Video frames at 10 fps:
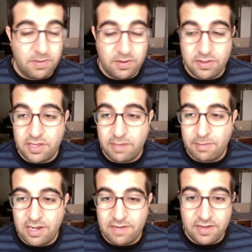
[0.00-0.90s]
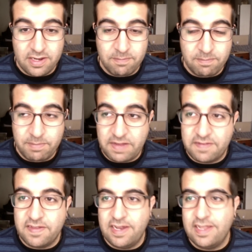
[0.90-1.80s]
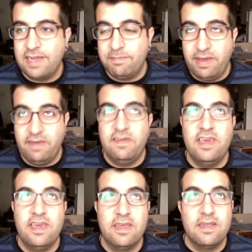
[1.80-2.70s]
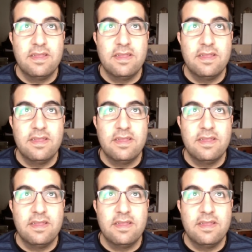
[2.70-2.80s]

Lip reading: good thing about living in a big city like Beijing,